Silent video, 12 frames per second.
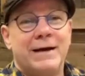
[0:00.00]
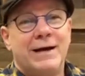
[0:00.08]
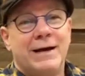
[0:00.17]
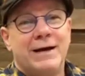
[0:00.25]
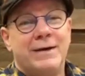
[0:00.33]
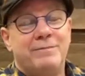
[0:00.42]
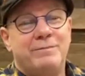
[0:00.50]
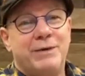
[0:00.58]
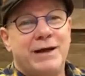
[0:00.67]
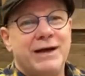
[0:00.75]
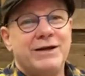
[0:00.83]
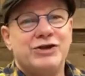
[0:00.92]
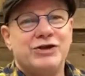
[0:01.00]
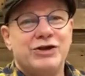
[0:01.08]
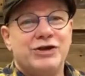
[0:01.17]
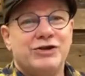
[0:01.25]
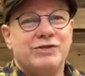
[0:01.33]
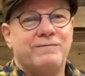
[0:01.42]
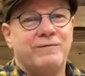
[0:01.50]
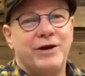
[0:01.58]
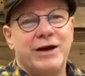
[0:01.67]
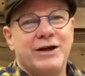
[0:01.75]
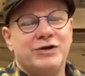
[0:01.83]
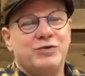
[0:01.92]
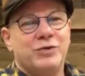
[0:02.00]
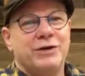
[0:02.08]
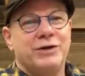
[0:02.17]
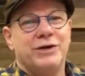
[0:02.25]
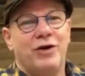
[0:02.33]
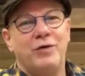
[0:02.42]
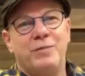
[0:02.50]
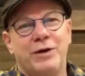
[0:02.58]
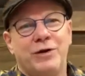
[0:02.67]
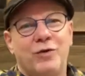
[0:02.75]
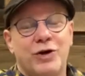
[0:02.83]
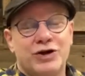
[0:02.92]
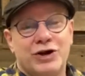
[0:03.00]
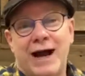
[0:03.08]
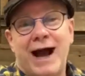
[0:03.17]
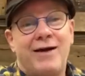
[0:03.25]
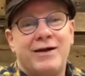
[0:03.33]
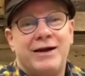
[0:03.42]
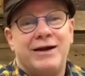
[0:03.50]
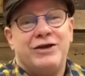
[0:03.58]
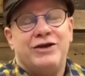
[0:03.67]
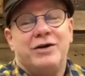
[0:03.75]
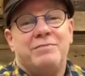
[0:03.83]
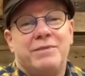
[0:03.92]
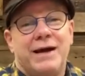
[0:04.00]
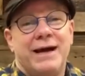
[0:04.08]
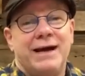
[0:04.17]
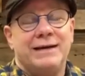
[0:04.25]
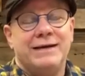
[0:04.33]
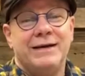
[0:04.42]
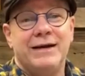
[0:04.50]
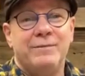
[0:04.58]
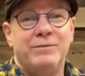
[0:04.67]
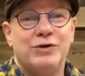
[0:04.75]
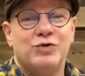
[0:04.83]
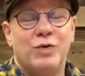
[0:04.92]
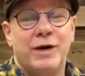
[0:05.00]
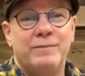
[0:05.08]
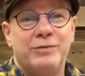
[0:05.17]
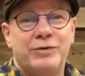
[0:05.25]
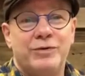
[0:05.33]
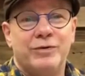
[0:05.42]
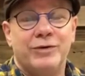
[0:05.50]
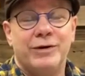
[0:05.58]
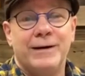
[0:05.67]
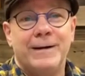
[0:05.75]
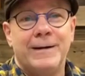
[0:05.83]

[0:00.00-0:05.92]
He begins this phrase with the opening question, how can a young man keep his way pure?